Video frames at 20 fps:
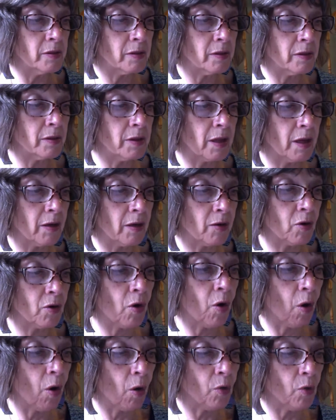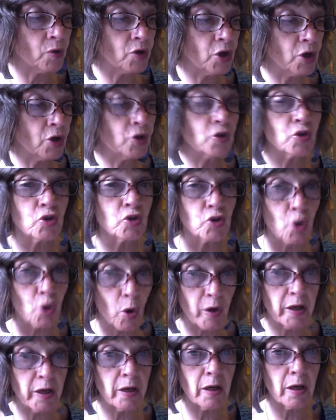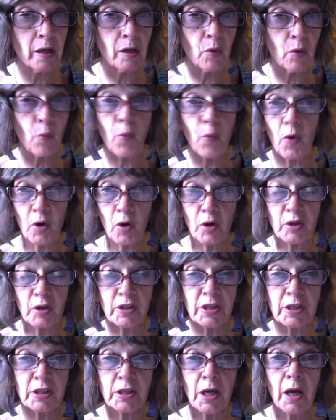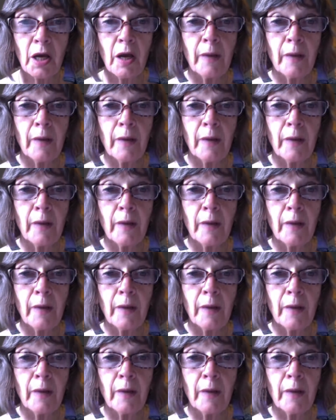They're called joining words,